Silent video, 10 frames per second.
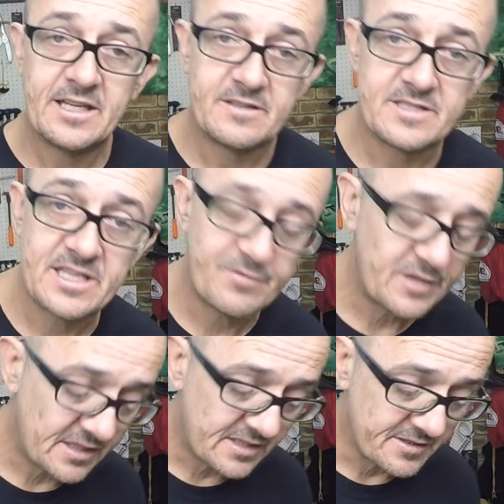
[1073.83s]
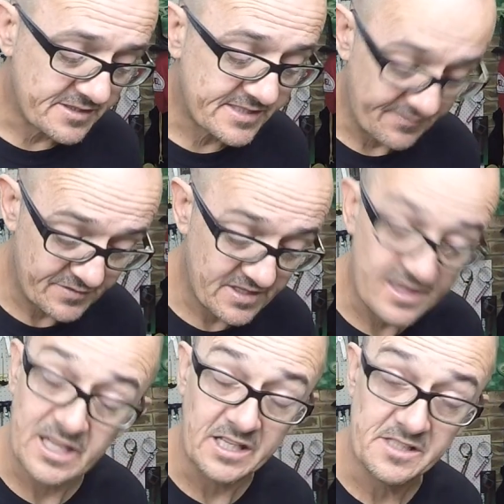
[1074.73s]
the 77
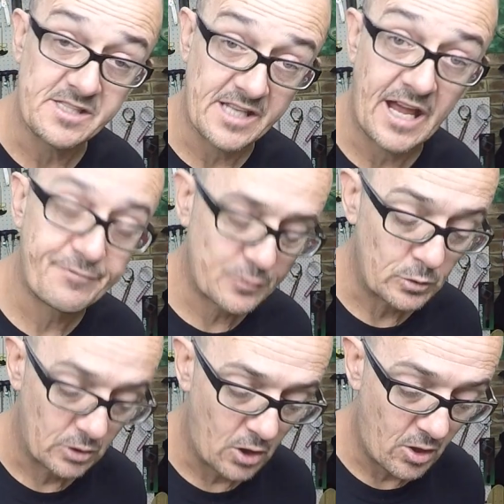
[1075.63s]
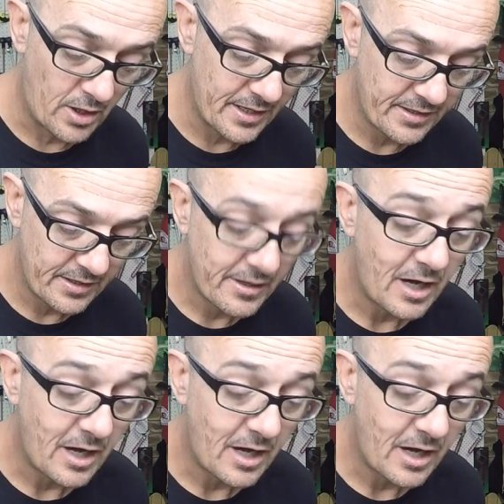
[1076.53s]
things that have to align.